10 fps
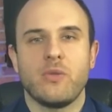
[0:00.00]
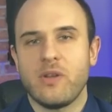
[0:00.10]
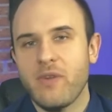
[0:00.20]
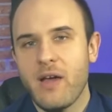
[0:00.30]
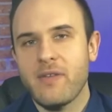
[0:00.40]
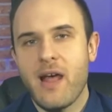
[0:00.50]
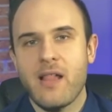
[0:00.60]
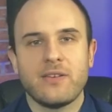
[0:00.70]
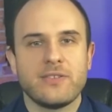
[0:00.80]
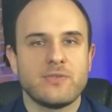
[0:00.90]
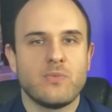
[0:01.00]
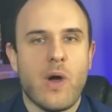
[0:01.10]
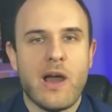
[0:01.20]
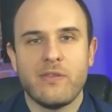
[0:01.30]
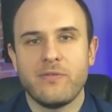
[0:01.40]
$25,
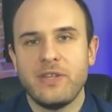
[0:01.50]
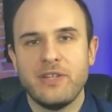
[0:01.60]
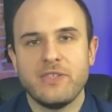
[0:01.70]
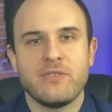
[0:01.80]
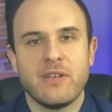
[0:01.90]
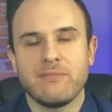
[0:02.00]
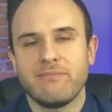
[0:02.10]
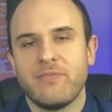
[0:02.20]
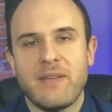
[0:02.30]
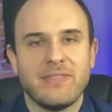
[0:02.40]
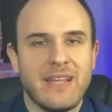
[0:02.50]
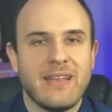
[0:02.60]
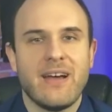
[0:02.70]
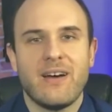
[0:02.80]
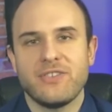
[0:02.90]
wire fees around $5 to
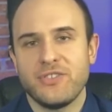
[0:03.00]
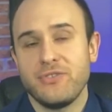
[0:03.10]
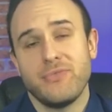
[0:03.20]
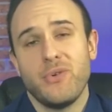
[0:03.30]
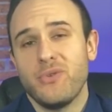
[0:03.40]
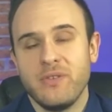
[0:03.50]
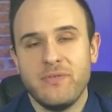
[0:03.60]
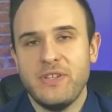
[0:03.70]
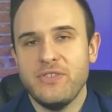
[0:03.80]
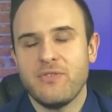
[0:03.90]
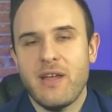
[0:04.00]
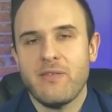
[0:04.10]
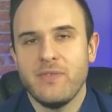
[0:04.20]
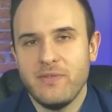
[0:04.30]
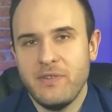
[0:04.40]
$10, and notary fees
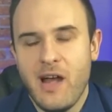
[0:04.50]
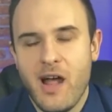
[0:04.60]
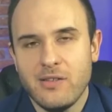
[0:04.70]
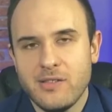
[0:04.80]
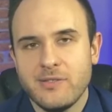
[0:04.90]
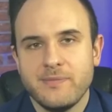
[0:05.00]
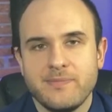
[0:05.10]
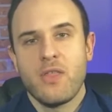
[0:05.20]
around $50.